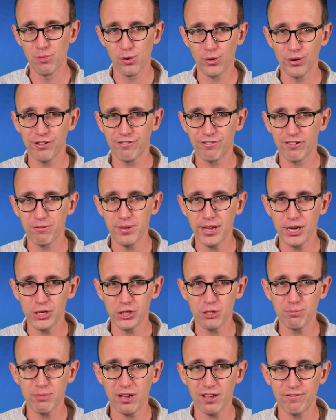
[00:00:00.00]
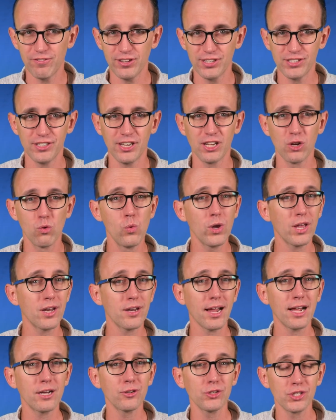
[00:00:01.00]
more information by visiting
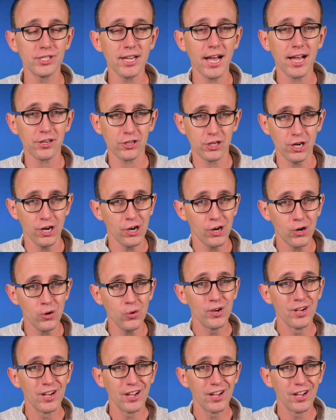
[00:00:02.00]
wynhouse.co.